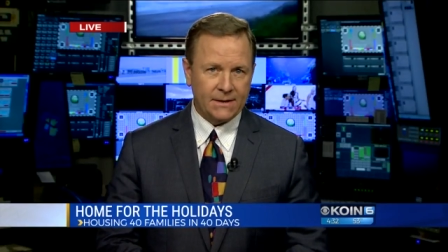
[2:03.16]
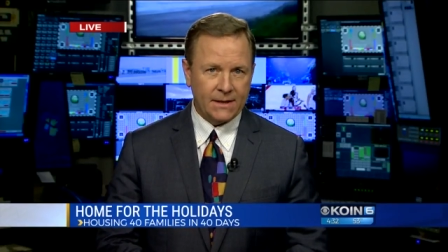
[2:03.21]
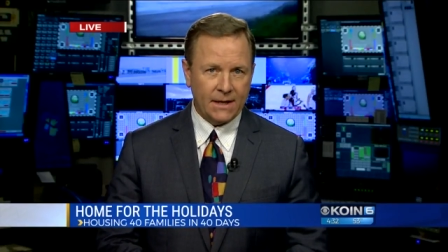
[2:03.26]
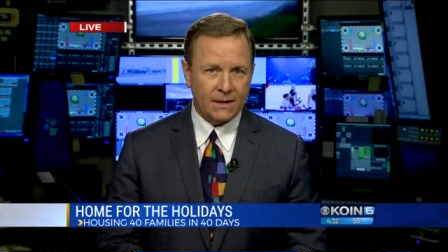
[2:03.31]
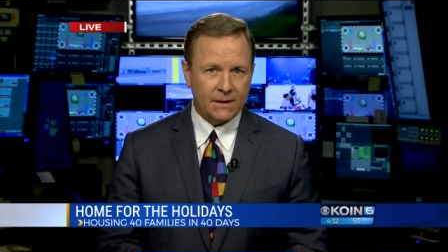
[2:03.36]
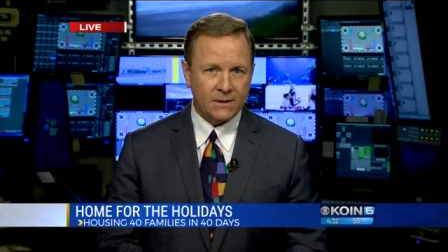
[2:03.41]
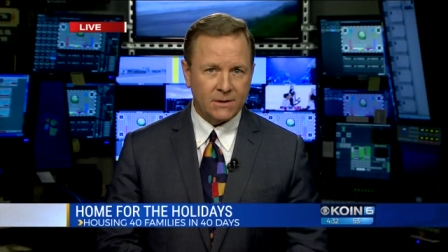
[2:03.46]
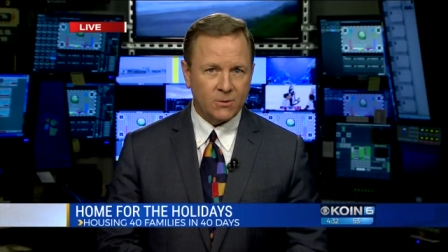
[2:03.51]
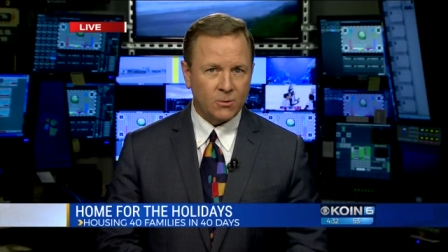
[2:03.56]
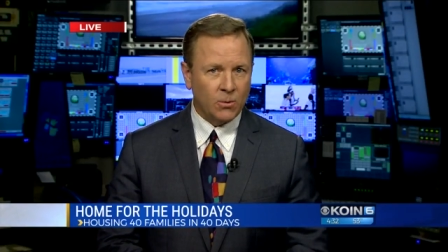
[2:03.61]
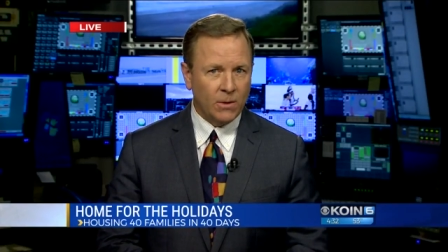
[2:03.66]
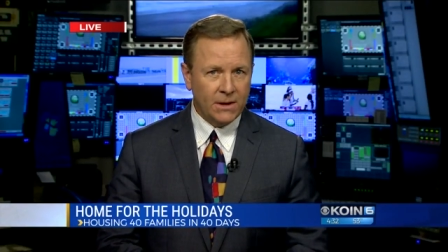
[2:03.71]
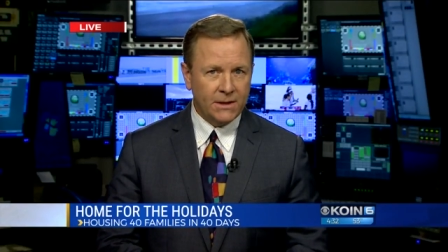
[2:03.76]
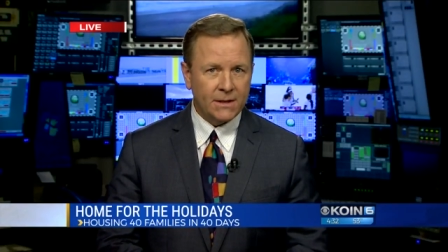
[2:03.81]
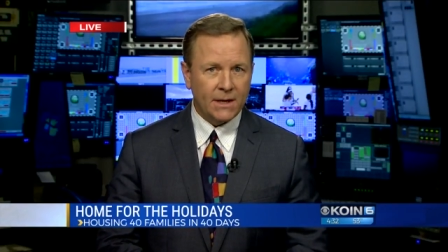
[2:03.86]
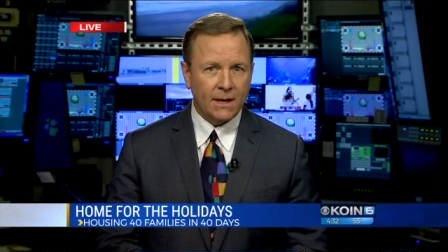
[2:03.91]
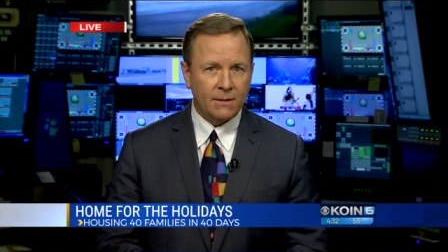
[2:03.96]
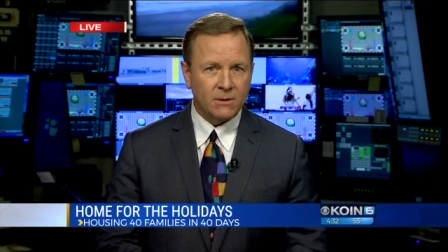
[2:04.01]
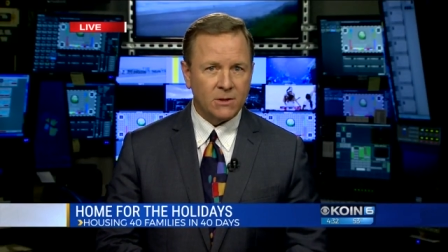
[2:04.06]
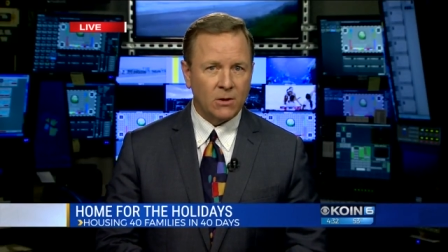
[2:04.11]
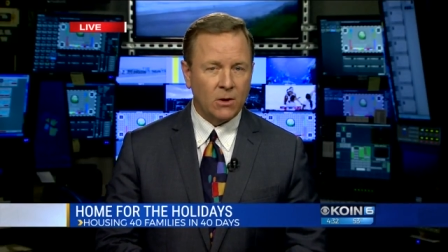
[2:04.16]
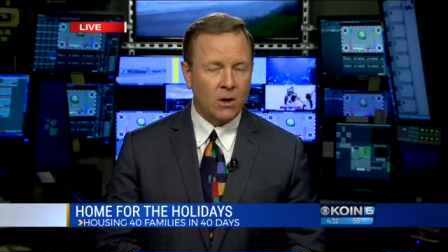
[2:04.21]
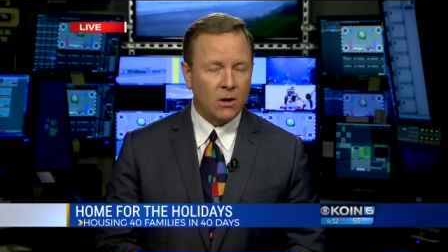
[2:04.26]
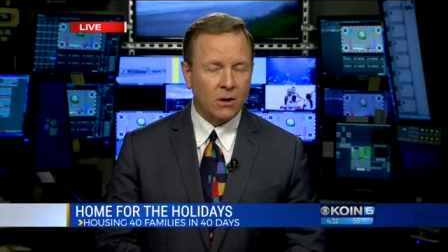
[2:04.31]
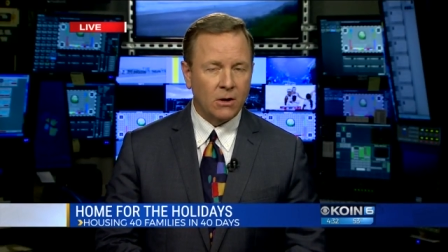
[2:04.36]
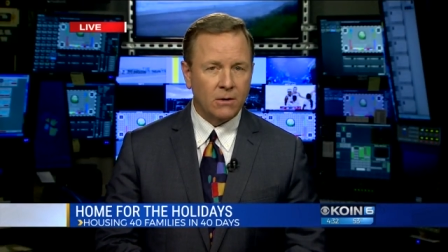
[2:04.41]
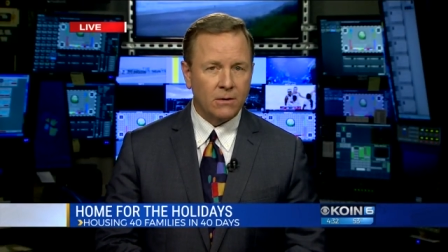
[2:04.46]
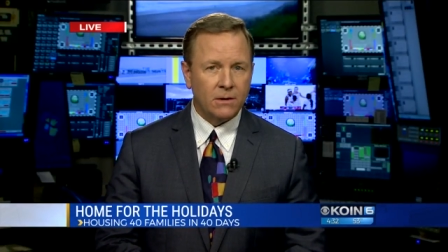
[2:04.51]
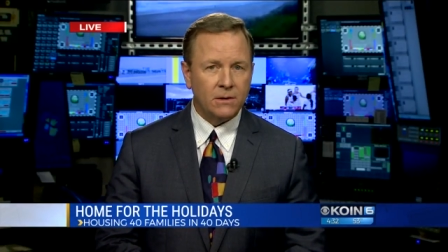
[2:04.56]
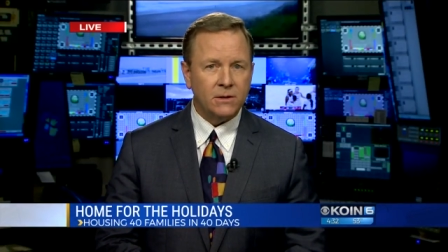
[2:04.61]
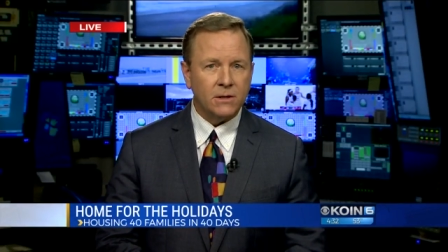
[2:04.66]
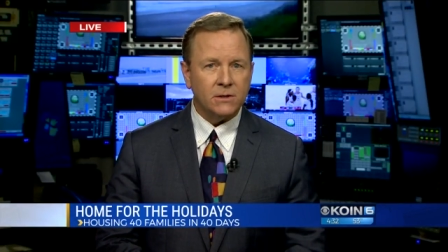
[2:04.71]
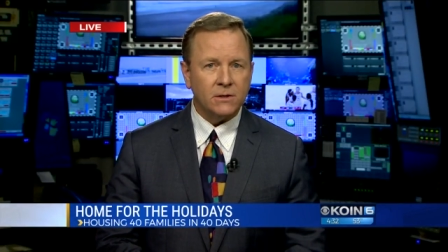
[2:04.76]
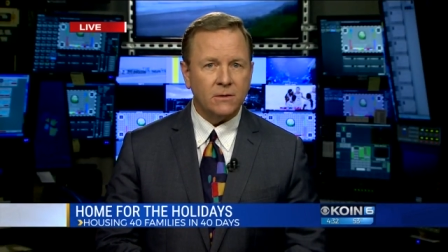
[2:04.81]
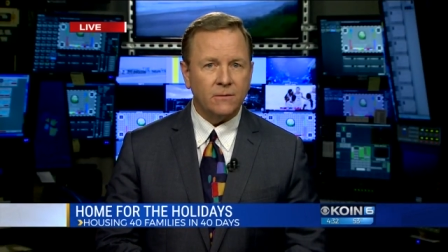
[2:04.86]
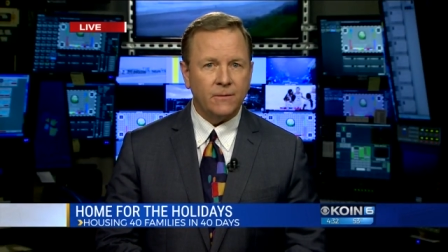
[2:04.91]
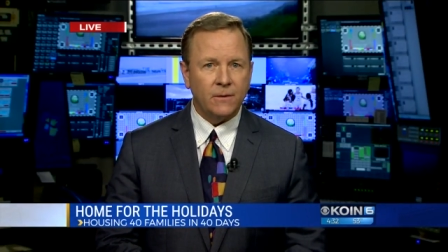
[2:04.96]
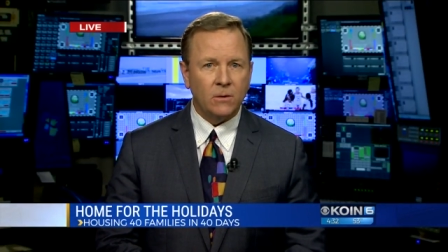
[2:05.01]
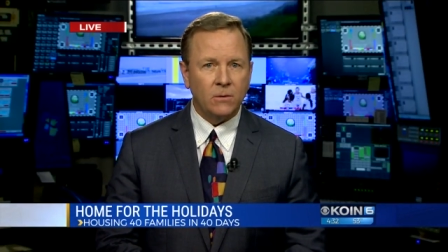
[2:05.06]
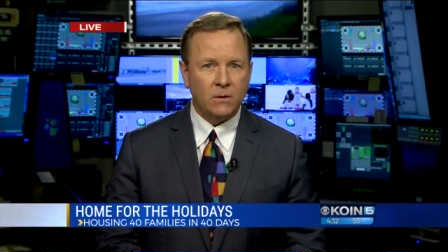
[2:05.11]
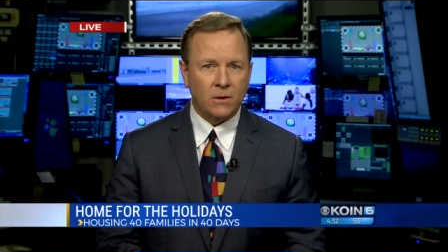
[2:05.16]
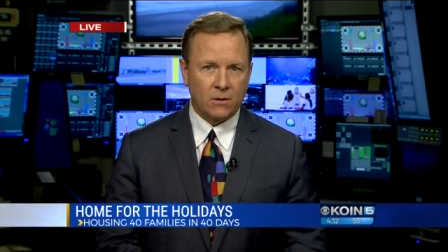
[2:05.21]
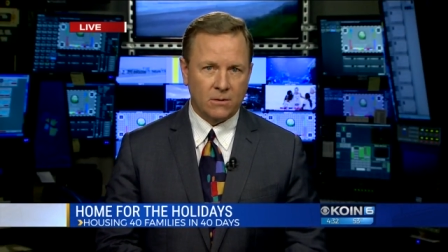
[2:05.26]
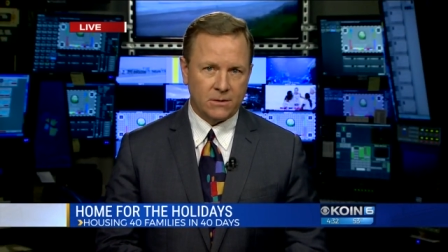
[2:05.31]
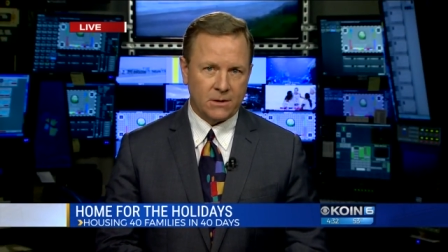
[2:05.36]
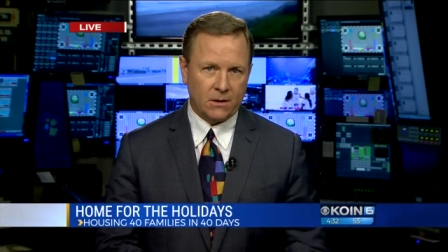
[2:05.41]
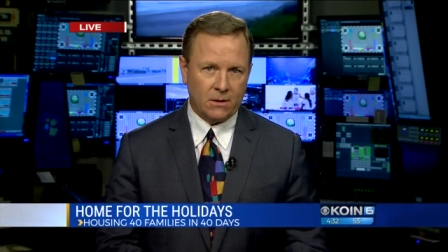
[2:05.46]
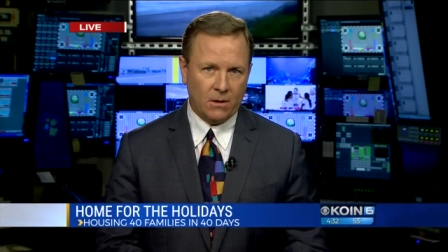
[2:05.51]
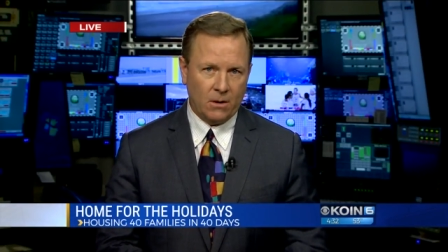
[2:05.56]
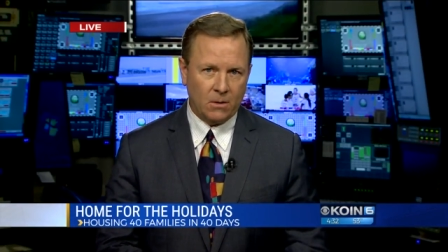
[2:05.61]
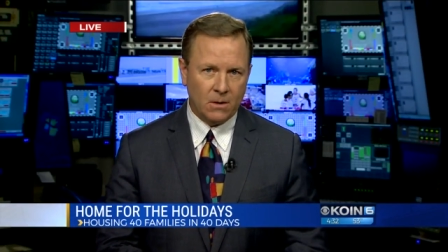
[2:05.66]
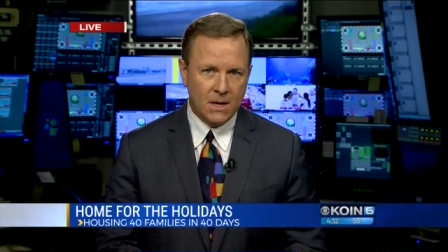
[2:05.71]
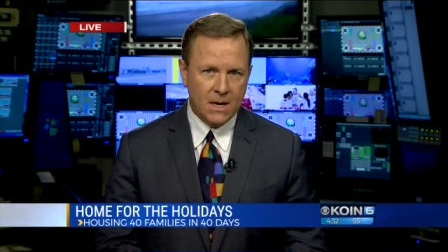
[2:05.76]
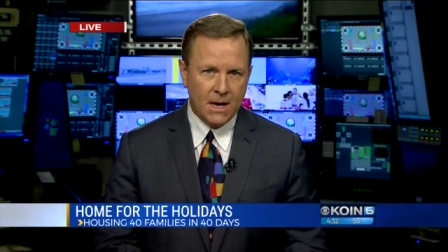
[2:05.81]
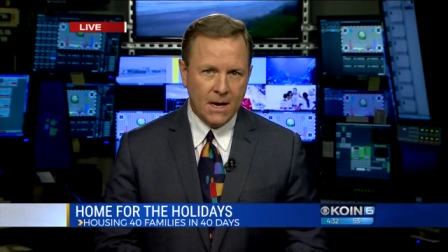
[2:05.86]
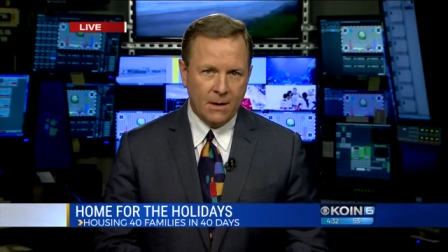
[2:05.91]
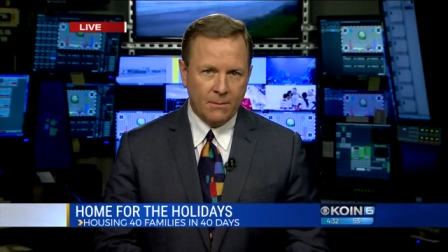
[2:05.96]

That is three times longer than just a few years ago.